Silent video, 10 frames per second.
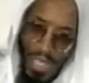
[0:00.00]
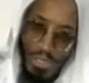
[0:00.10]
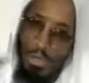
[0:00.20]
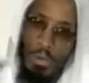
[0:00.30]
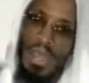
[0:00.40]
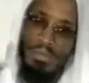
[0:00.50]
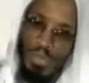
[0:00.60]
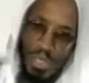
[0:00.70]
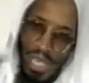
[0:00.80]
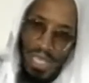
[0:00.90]
And you don't
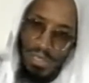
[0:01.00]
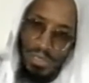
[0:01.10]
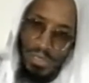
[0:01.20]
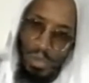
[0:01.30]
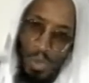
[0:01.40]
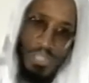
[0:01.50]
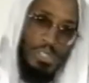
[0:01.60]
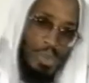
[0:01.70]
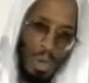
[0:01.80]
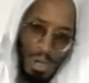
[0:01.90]
have to change
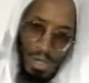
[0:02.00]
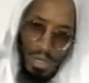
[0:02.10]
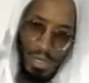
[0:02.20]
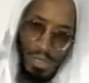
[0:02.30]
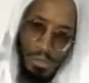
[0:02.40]
what you were.